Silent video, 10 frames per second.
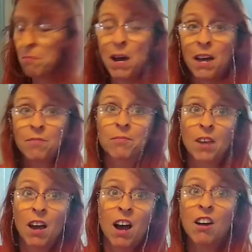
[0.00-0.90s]
But
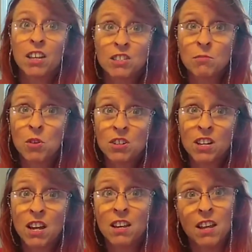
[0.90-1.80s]
I'll get some more
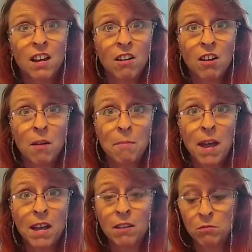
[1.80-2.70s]
done and I'll come
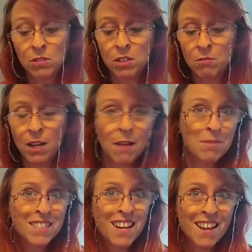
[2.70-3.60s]
back and we'll see what happens